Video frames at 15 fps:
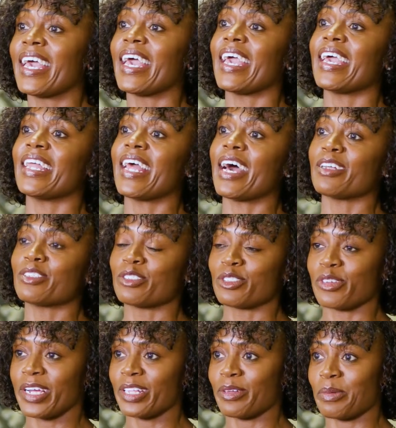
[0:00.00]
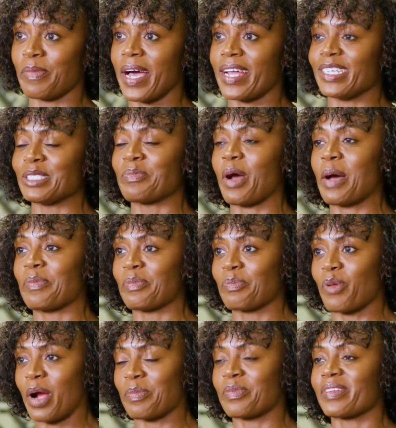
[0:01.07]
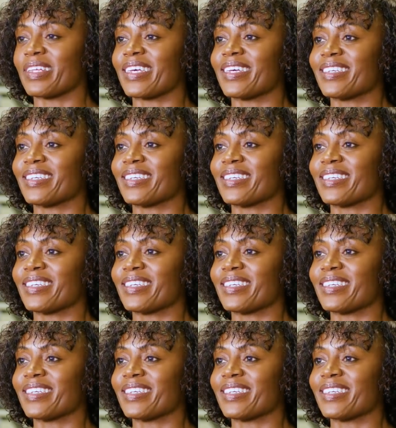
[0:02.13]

and how to train their bodies properly.